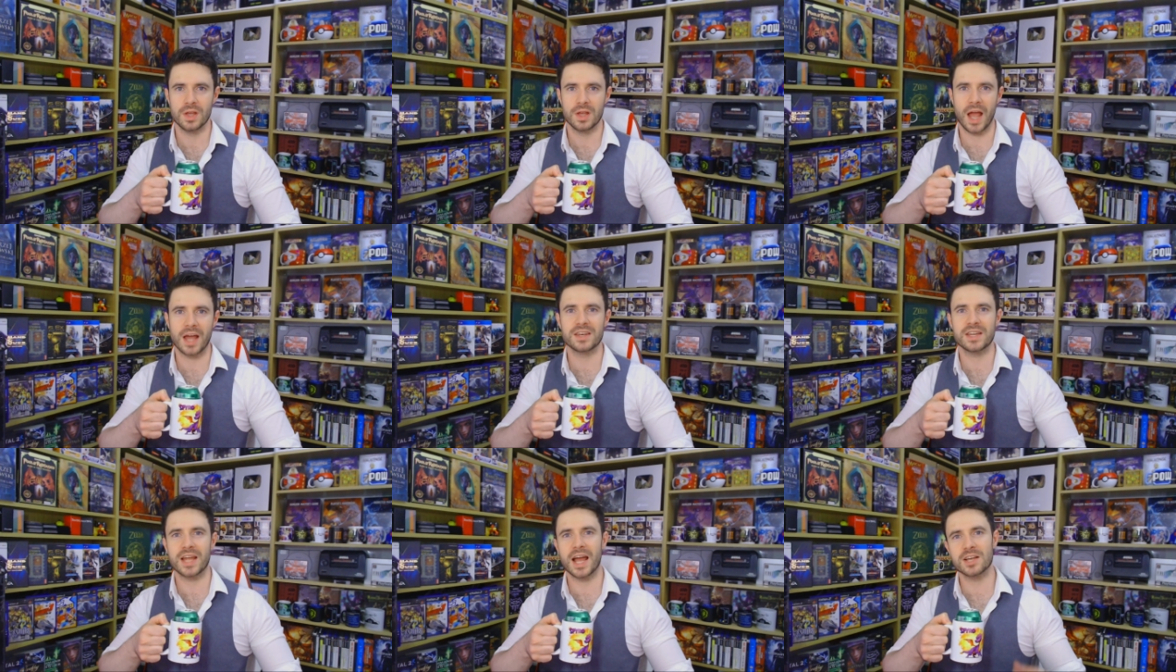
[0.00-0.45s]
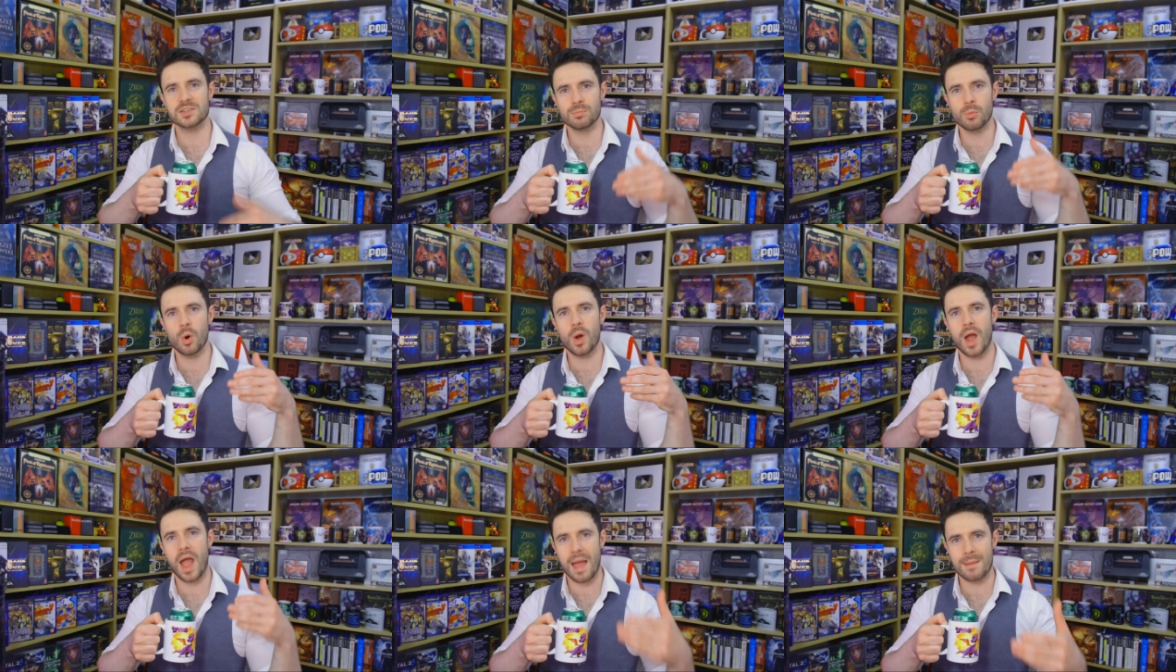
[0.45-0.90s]
And as
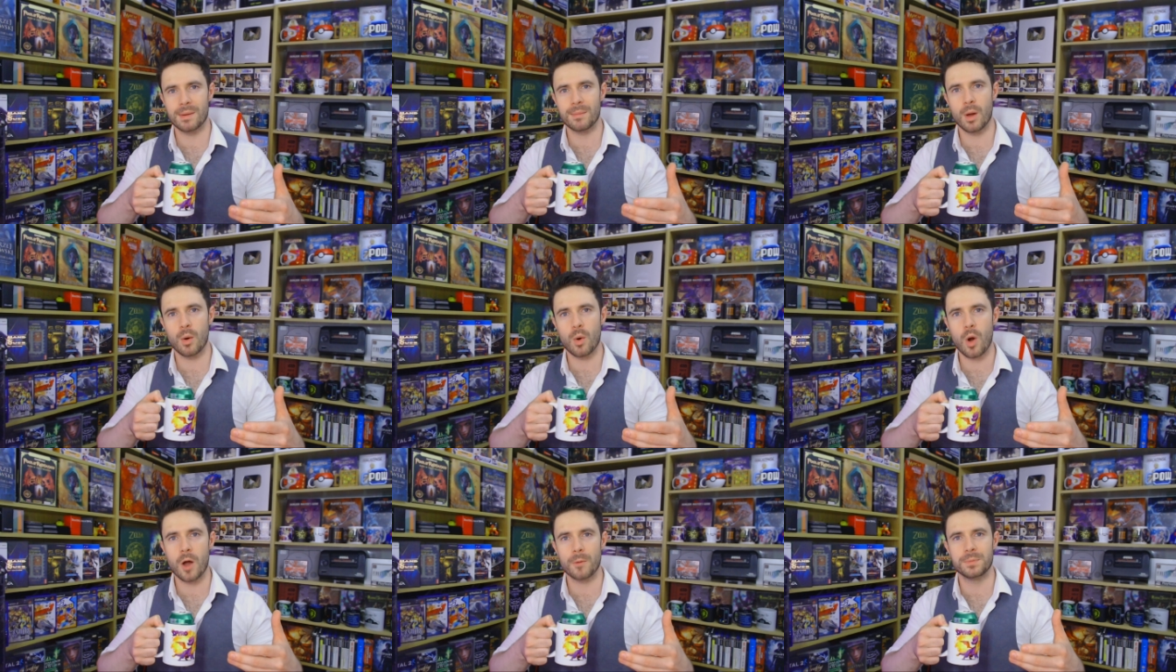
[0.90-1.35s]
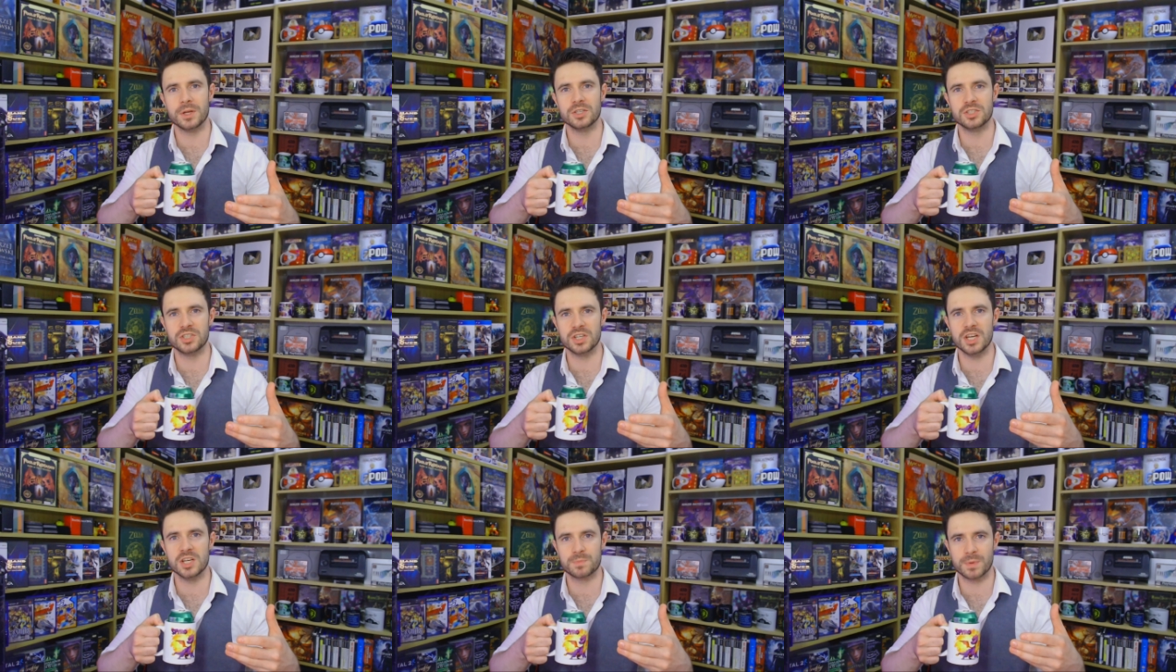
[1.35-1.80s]
more
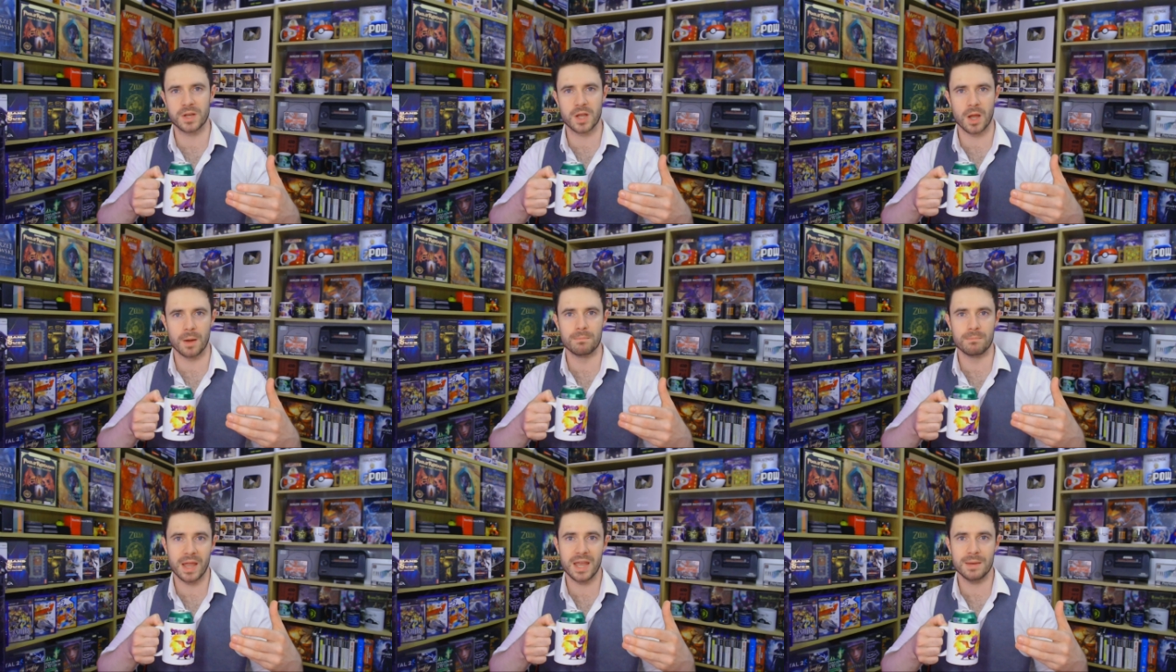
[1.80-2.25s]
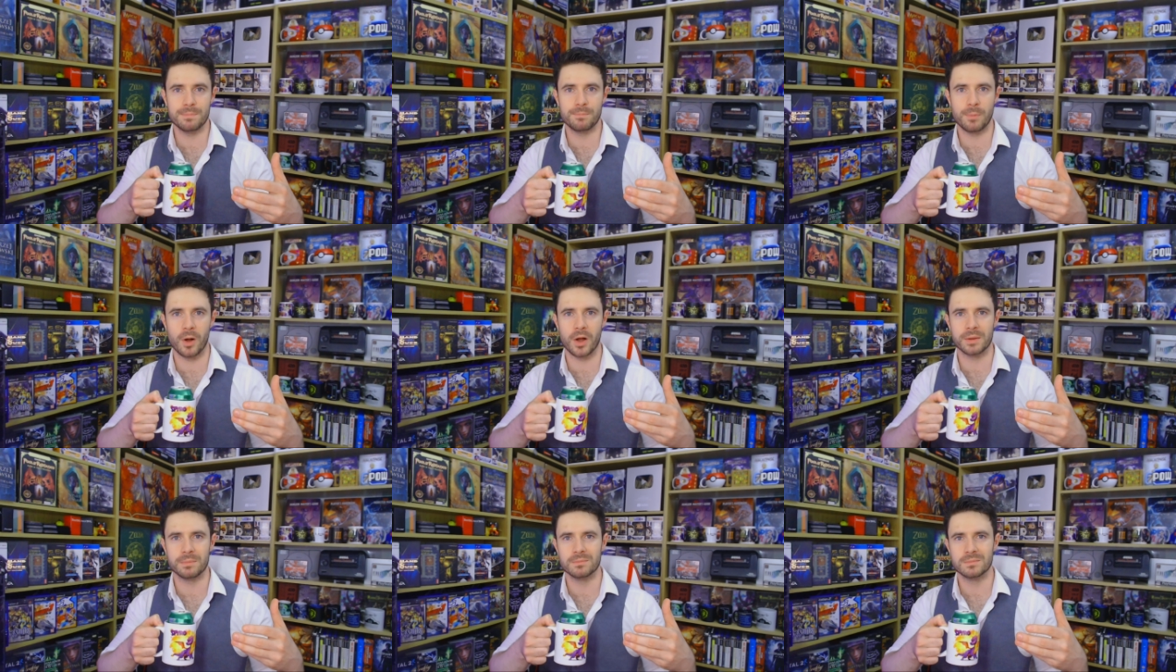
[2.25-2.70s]
MMORPGs become made
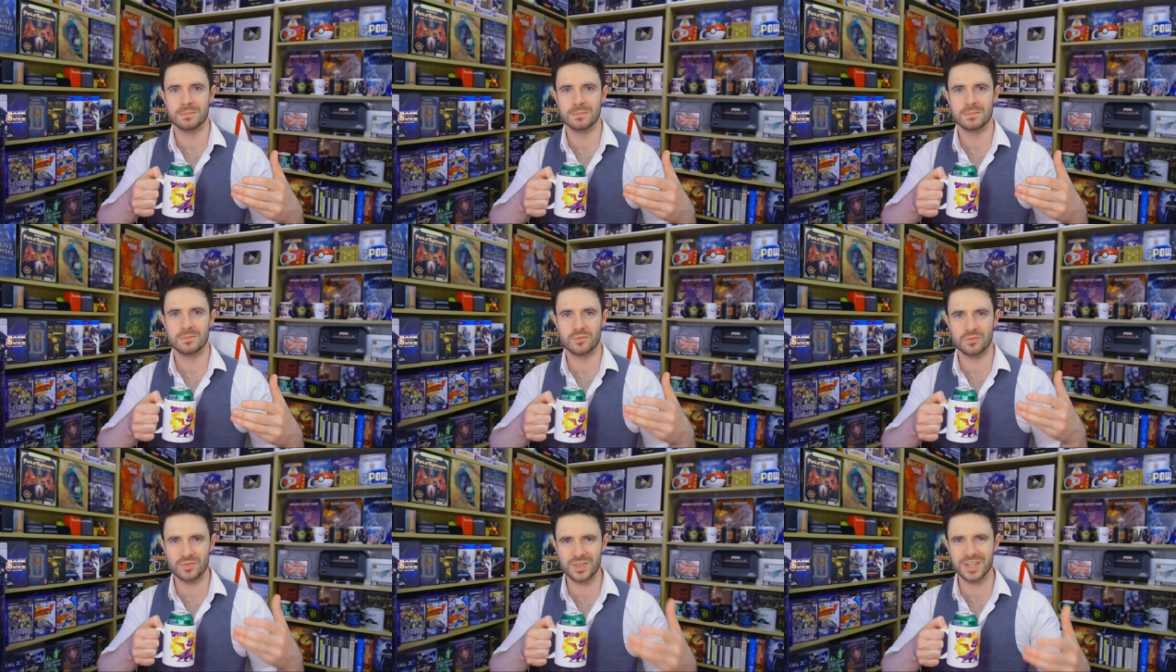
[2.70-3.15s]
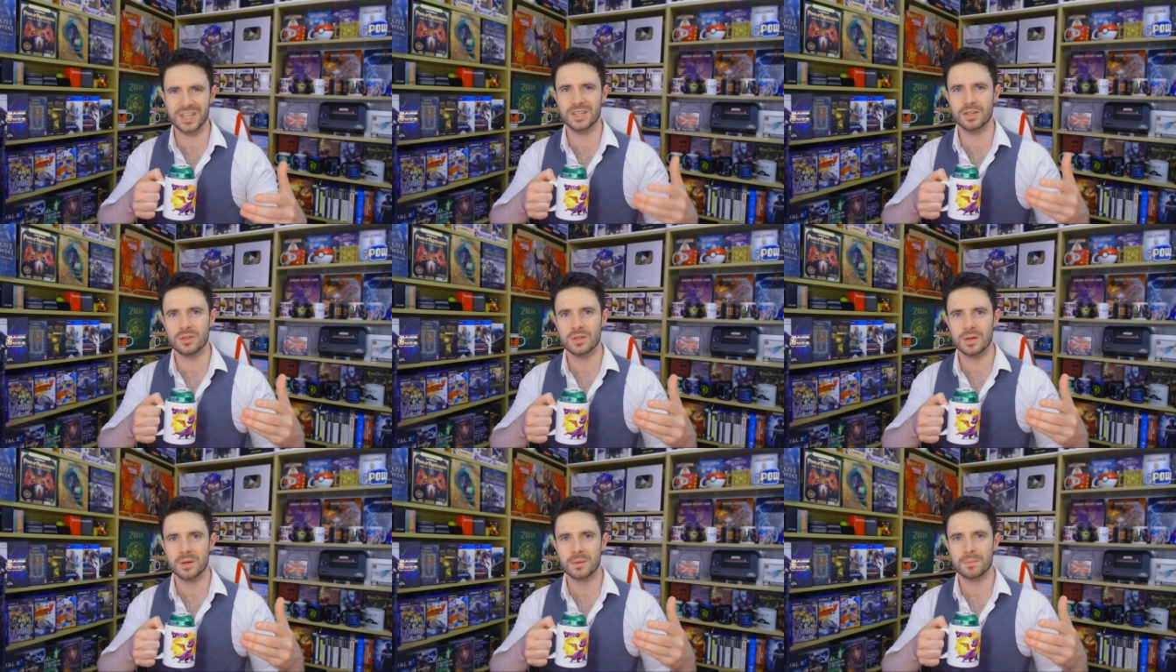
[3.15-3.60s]
by
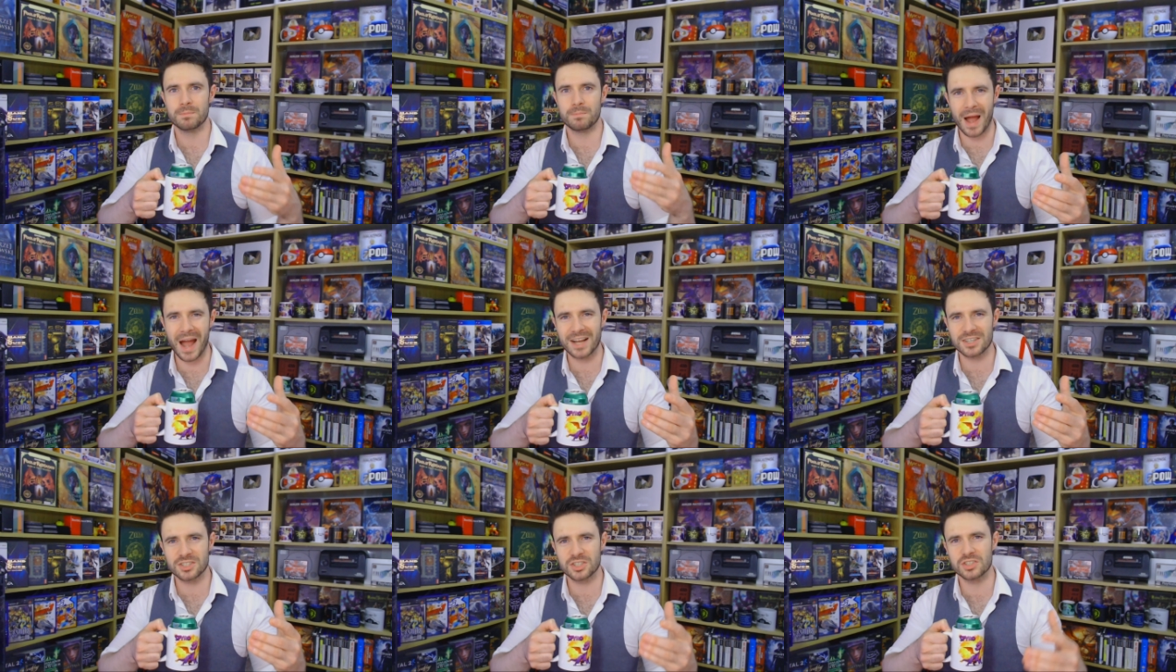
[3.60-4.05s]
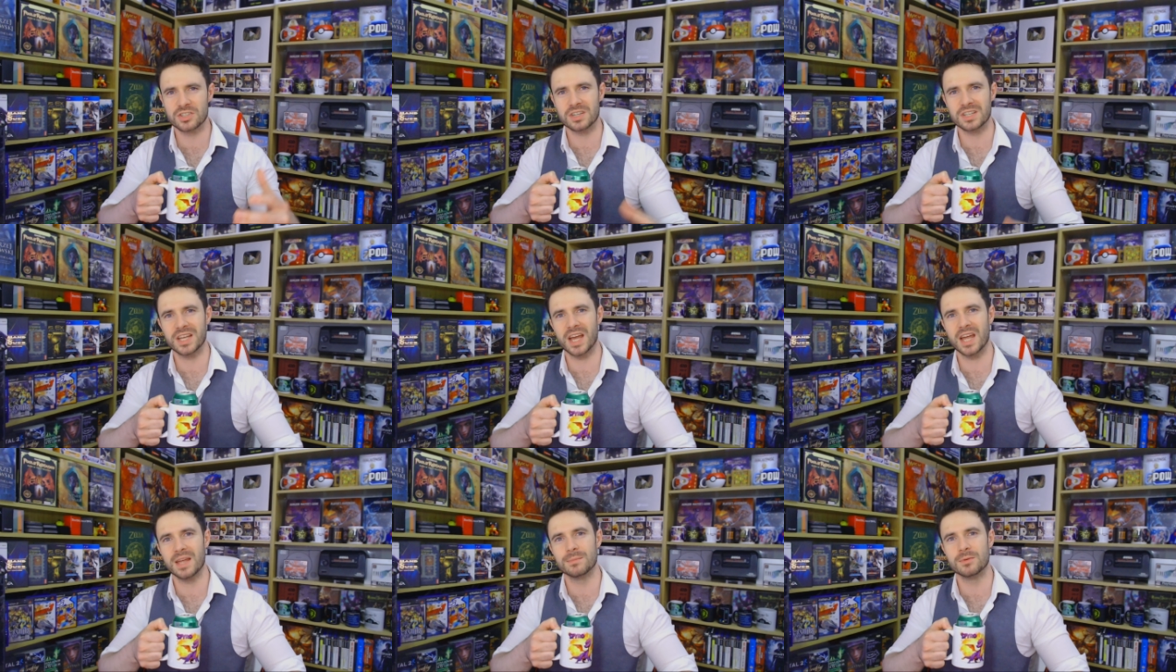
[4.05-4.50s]
real,
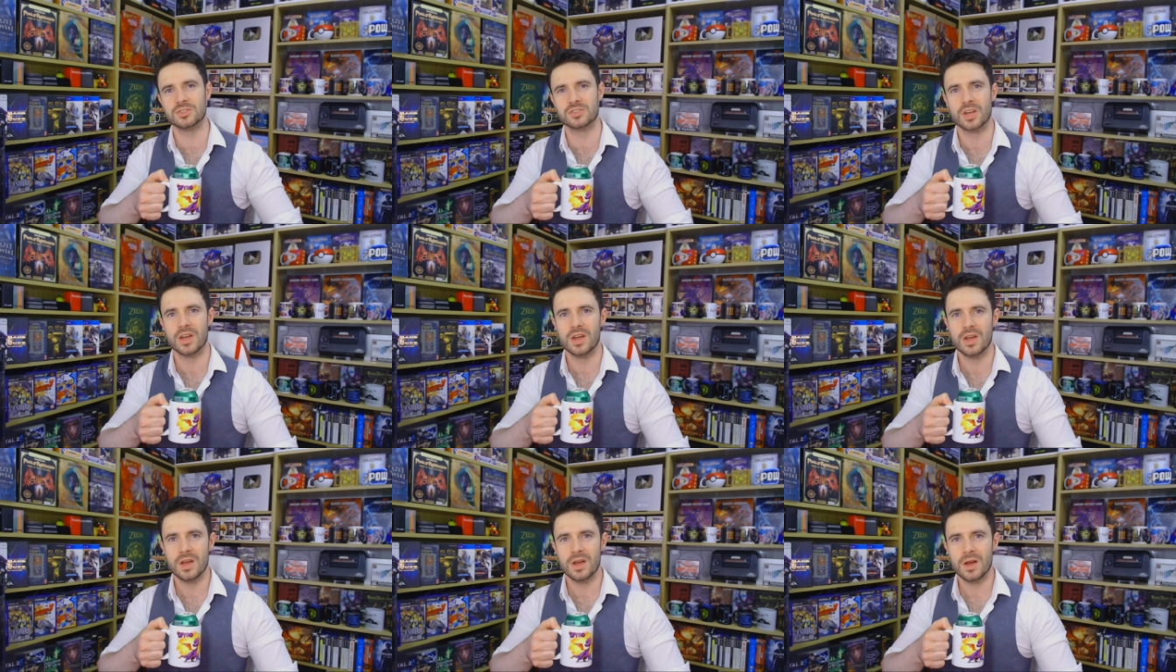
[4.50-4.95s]
passionate gamers,